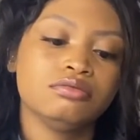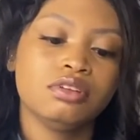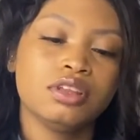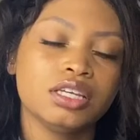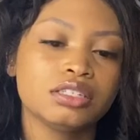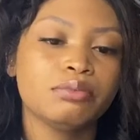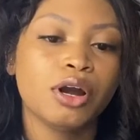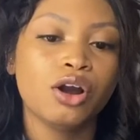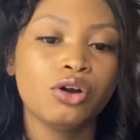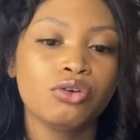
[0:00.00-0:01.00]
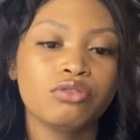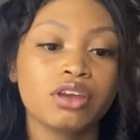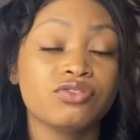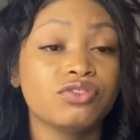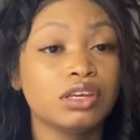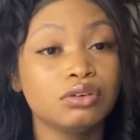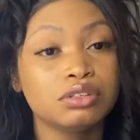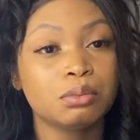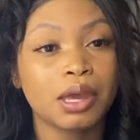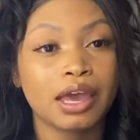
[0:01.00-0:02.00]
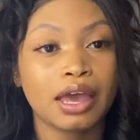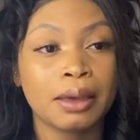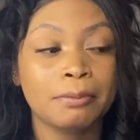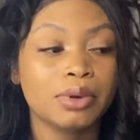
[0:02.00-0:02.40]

this mode, it feels bad,